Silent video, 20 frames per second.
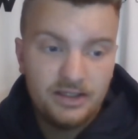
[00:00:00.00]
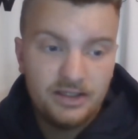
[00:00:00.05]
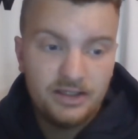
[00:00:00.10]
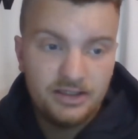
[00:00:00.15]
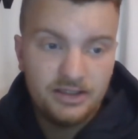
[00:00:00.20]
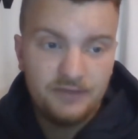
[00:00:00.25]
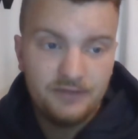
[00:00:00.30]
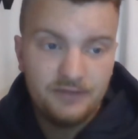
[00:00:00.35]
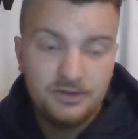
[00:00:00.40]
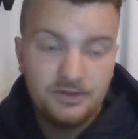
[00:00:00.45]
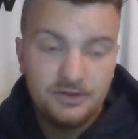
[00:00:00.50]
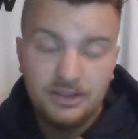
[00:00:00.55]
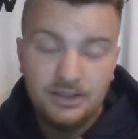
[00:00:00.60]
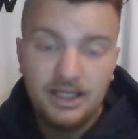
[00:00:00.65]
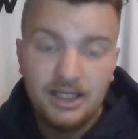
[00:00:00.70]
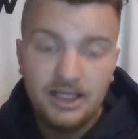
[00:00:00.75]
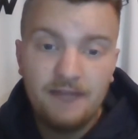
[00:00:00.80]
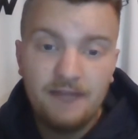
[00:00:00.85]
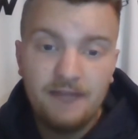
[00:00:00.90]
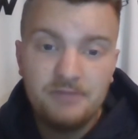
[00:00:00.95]
If you look at
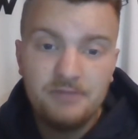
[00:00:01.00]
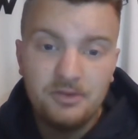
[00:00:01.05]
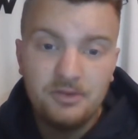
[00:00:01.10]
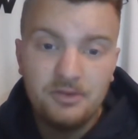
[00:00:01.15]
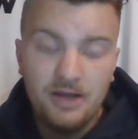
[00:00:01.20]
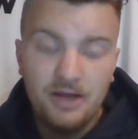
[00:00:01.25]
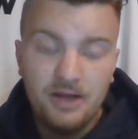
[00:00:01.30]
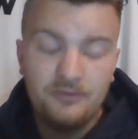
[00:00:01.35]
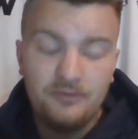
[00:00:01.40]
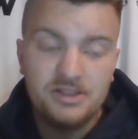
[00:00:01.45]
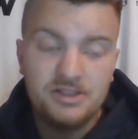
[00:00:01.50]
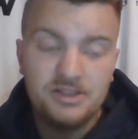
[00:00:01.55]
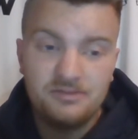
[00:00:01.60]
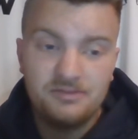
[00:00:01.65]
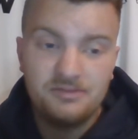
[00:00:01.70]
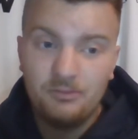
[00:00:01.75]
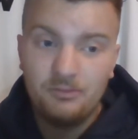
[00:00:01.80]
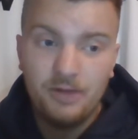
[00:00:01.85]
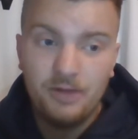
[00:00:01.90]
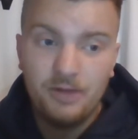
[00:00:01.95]
FB Ref, which is
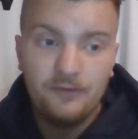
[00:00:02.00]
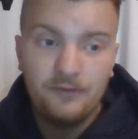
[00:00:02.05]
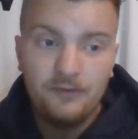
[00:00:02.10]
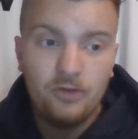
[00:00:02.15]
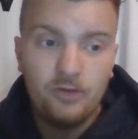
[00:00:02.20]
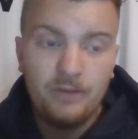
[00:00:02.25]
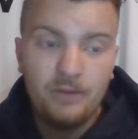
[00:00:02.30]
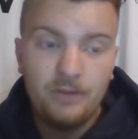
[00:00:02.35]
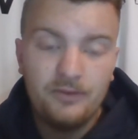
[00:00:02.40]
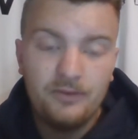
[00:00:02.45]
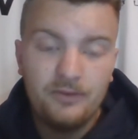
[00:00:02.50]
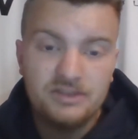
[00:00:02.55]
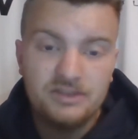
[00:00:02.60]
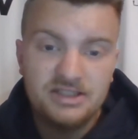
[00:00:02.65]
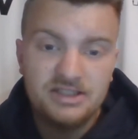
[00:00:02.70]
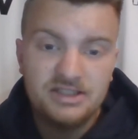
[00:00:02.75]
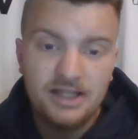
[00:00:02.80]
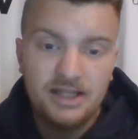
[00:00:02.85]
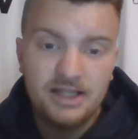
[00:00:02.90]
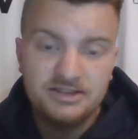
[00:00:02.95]
by far my favorite
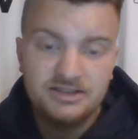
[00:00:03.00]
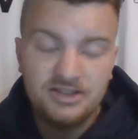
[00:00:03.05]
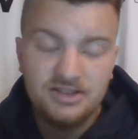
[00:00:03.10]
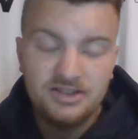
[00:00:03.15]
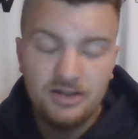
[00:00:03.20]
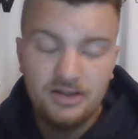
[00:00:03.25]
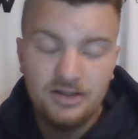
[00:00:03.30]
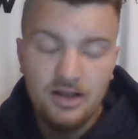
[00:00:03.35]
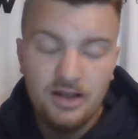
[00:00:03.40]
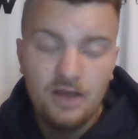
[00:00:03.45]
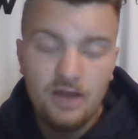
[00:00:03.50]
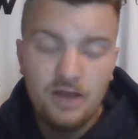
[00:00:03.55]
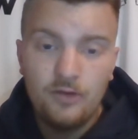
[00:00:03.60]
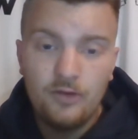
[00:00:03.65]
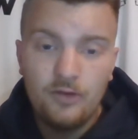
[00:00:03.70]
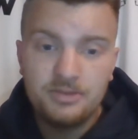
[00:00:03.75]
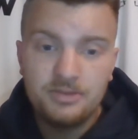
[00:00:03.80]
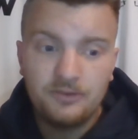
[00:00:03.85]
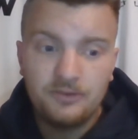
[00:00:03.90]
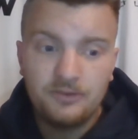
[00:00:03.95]
stats website
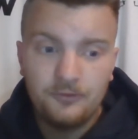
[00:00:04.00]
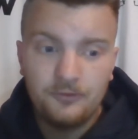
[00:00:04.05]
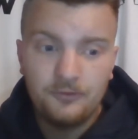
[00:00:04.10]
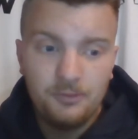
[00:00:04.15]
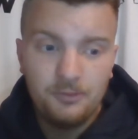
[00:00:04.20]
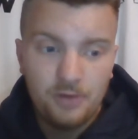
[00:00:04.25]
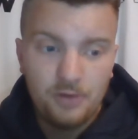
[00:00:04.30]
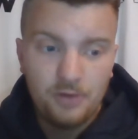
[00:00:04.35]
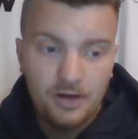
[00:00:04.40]
for football.